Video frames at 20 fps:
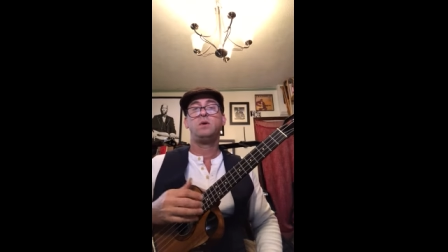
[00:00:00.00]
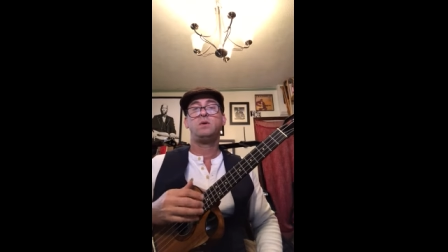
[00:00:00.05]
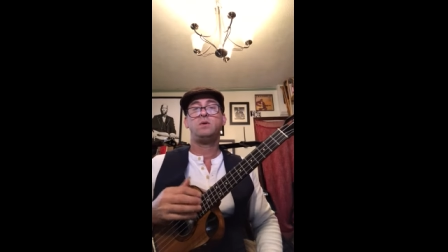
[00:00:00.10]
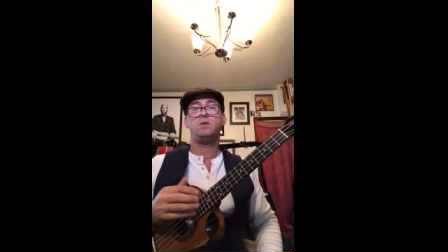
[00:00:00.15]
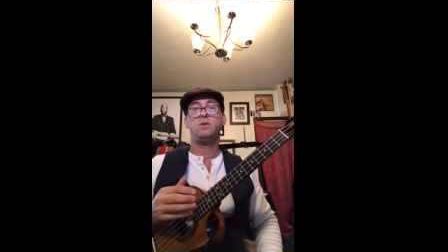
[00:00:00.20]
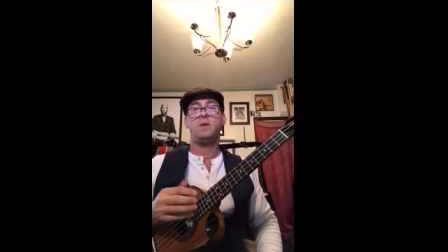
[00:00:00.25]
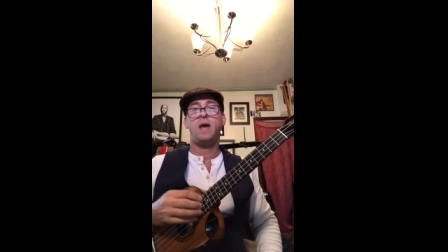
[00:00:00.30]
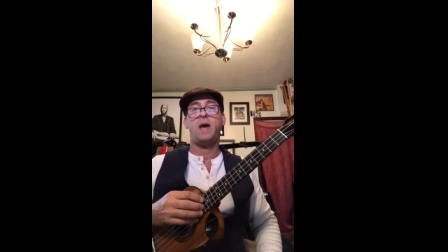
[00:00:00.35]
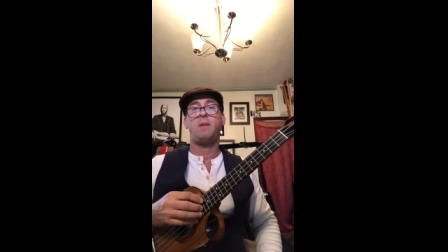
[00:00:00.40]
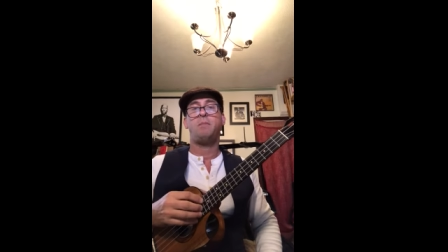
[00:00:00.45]

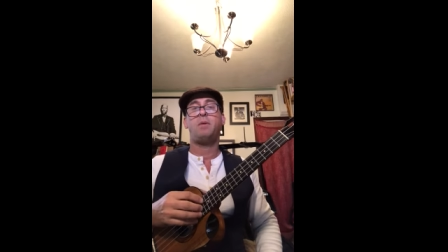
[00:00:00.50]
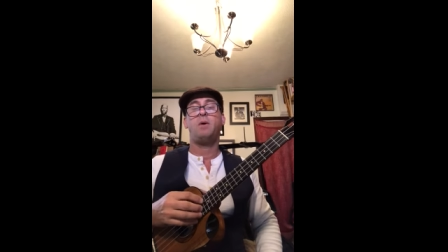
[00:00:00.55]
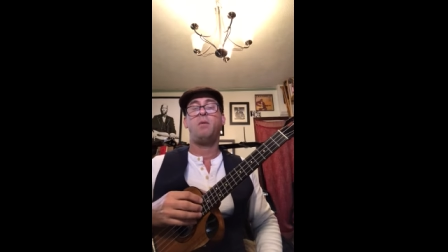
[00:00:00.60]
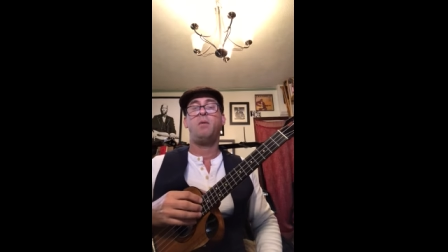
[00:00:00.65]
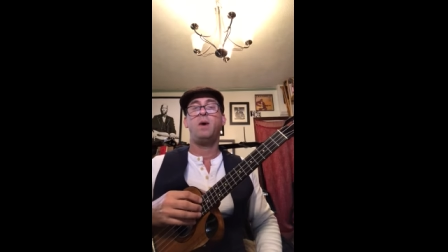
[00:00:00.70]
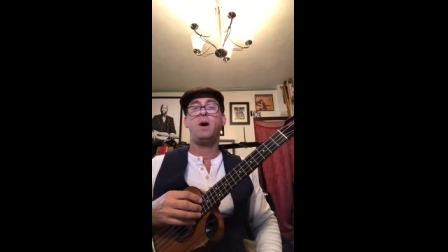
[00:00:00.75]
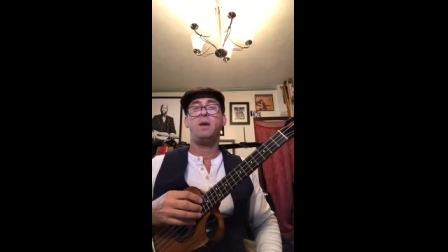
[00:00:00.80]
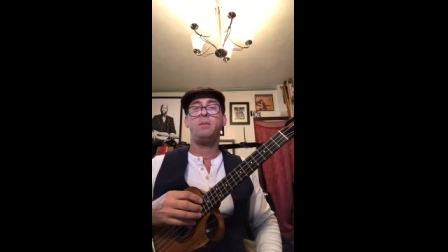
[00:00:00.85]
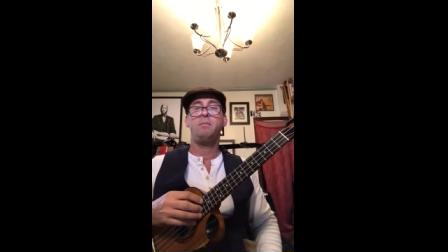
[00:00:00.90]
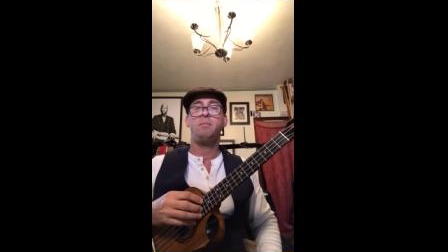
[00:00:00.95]
to that, but
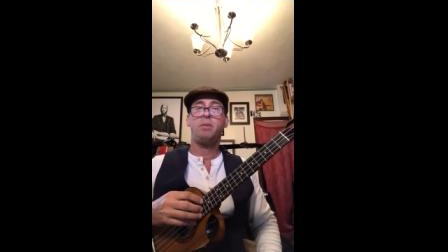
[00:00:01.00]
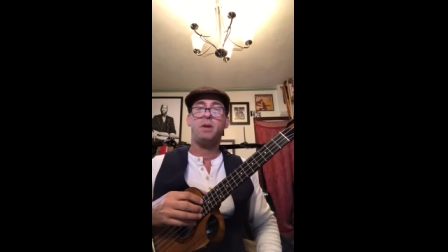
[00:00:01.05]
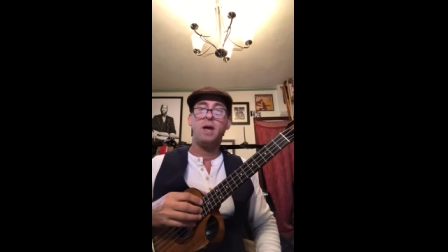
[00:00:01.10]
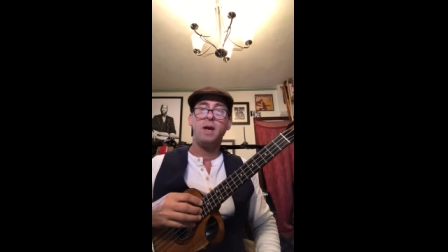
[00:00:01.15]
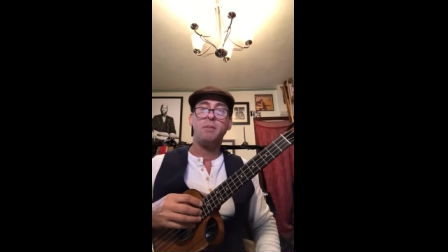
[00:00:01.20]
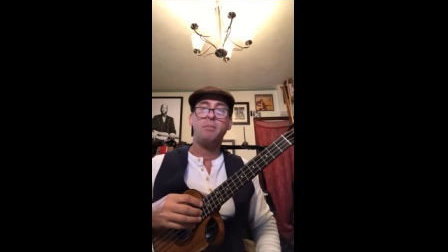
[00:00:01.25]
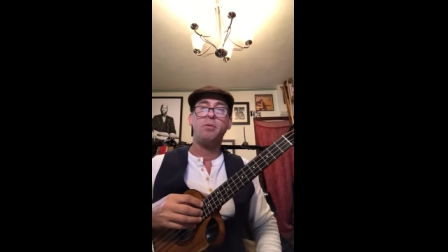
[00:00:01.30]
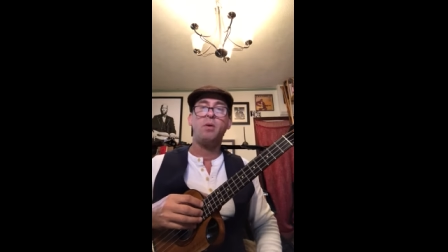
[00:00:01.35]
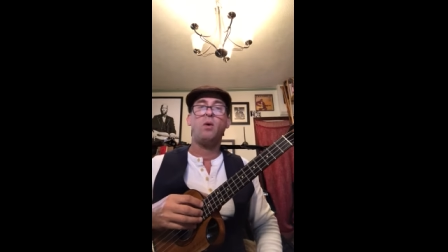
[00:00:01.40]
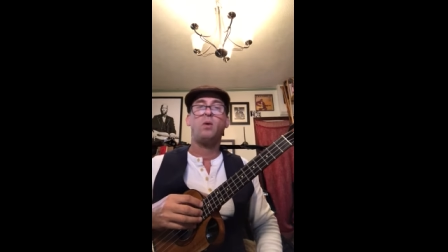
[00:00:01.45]
when
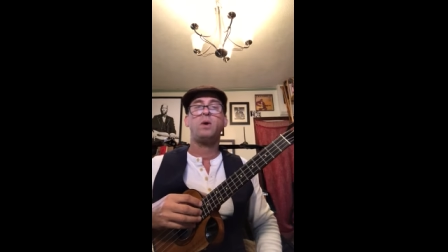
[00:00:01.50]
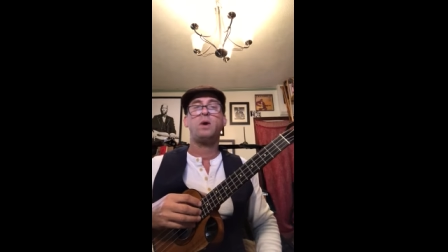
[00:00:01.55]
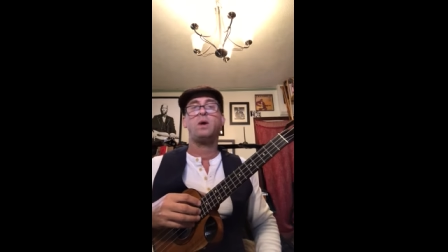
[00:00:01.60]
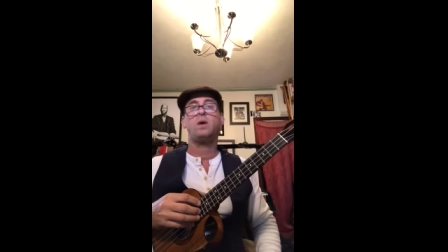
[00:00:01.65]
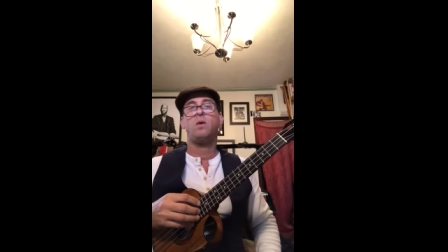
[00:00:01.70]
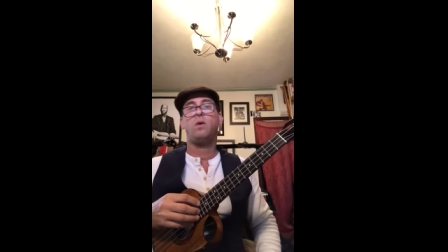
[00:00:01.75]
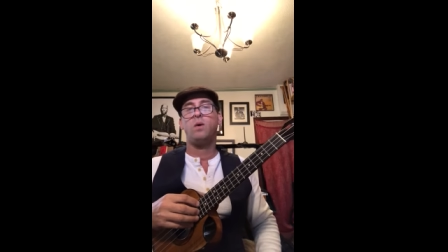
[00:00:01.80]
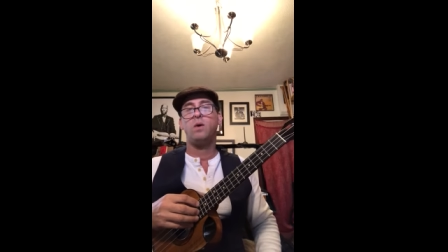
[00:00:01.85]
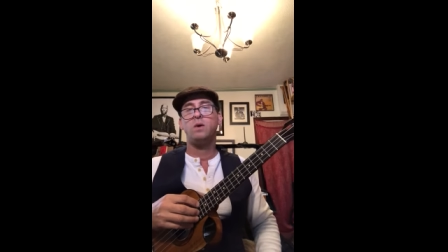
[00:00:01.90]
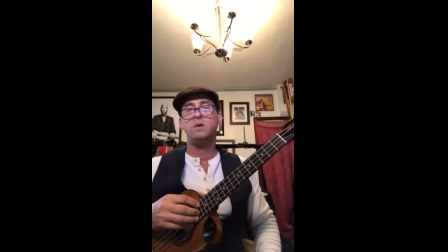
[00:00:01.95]
playing broken
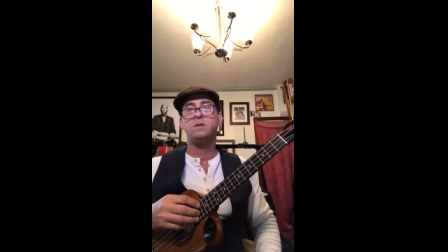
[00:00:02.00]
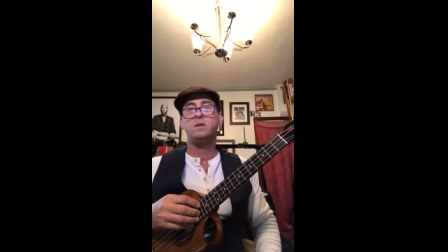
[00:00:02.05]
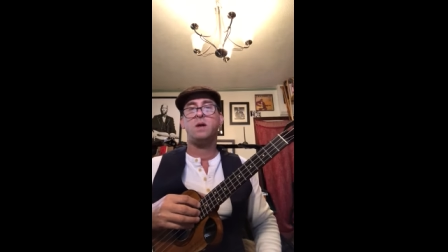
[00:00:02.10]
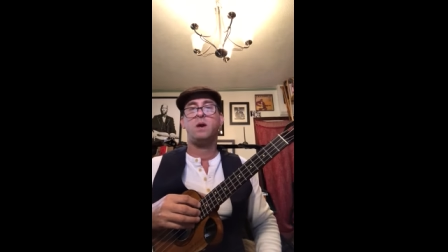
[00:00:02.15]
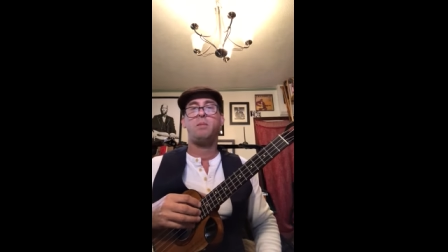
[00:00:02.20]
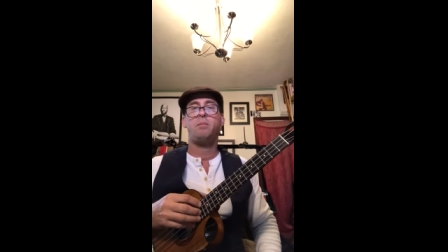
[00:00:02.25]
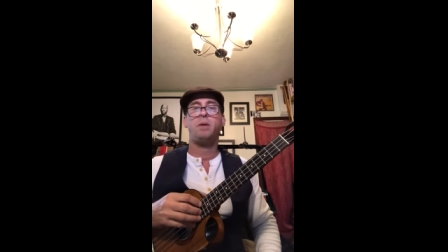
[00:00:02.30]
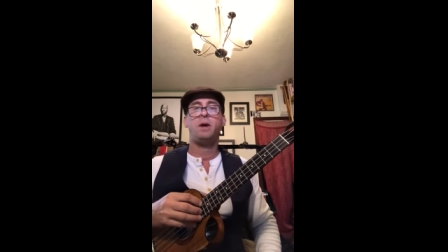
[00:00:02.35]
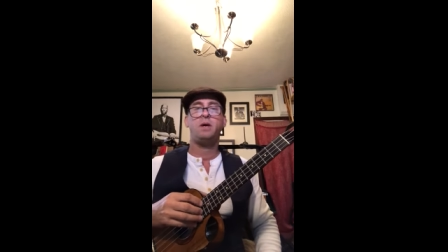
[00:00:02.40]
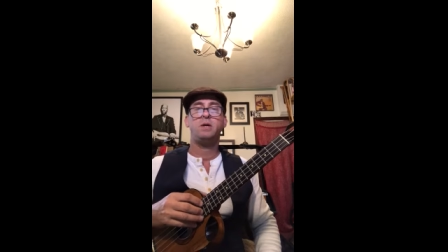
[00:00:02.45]
chords
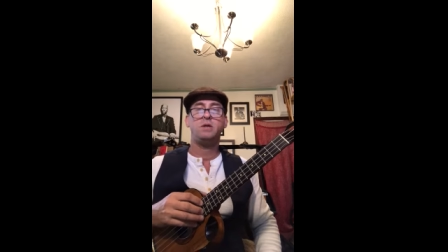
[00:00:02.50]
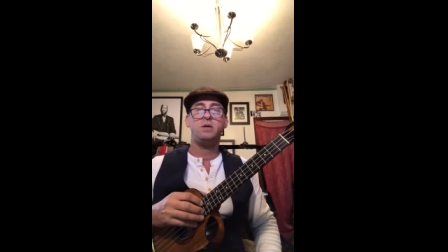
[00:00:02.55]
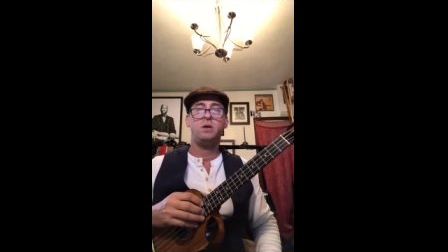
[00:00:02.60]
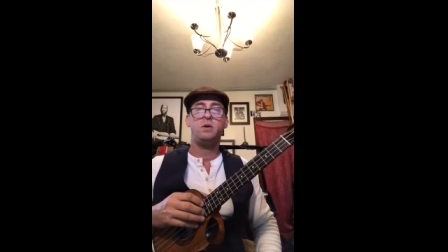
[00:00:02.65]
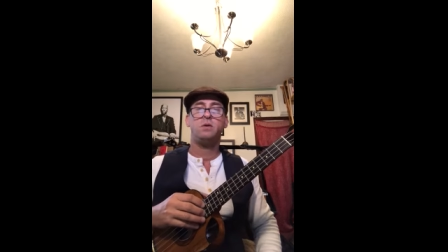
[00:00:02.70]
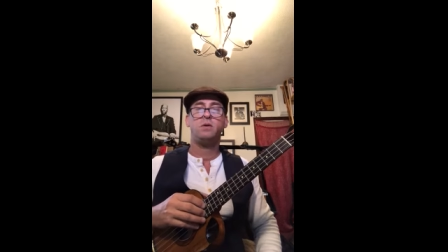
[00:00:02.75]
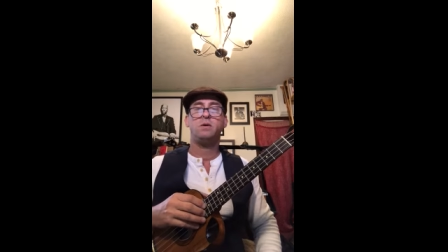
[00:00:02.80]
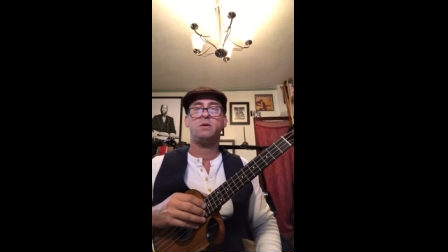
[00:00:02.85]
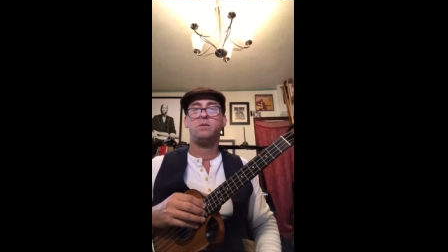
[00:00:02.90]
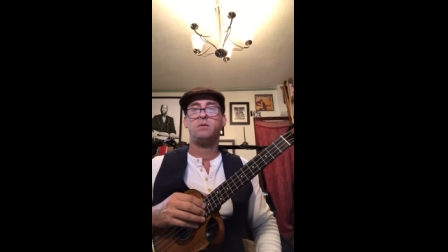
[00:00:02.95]
and arpeggios